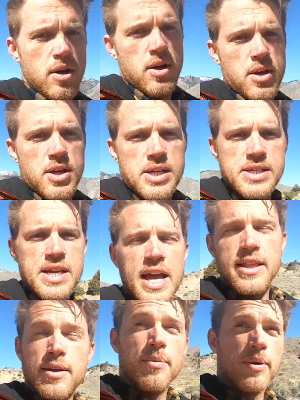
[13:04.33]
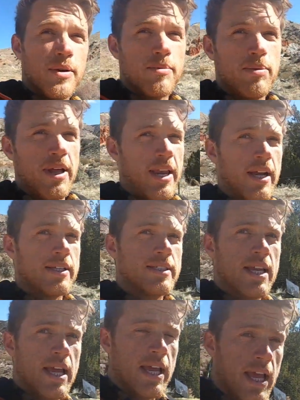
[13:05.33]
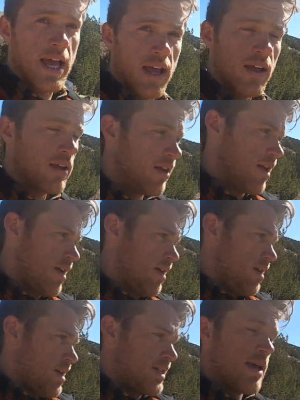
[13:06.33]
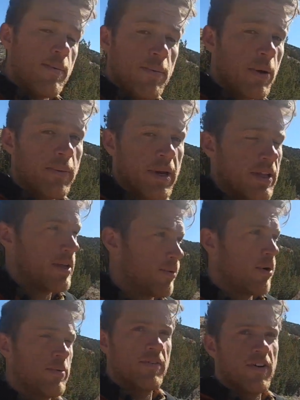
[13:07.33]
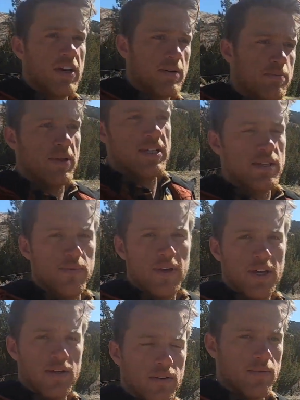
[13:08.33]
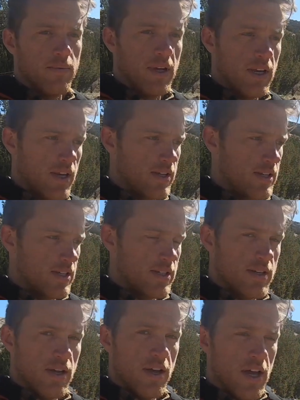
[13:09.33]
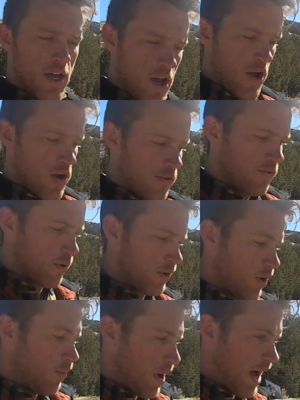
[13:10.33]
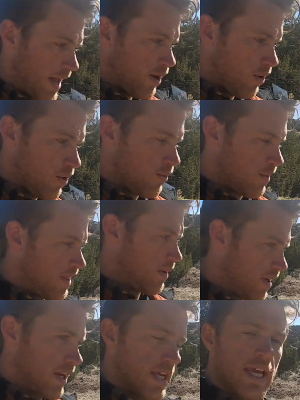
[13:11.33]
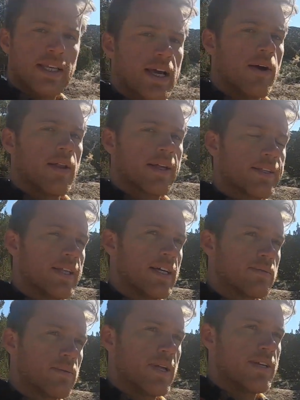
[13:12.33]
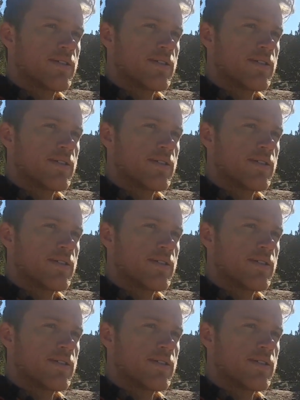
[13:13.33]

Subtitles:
site that we're planning on staying at semi-permanently. We're hoping to find a place that we can exist for a while without getting kicked out like the last place.